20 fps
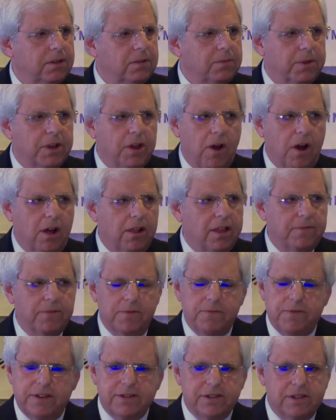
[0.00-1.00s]
We all have
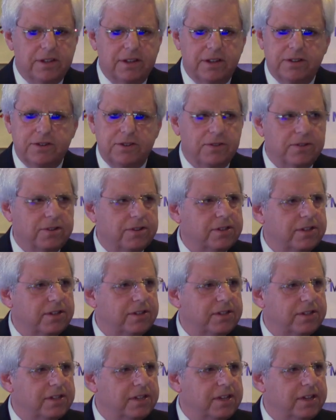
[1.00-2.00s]
a vested interest
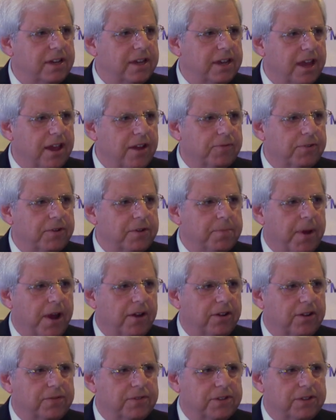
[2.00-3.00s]
in seeing every
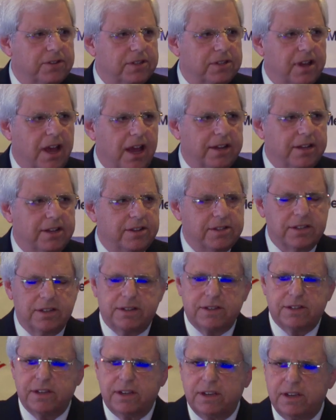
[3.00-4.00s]
part of society
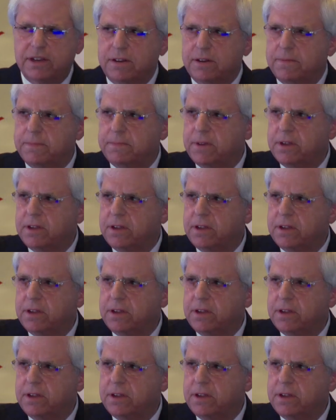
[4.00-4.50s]
succeed.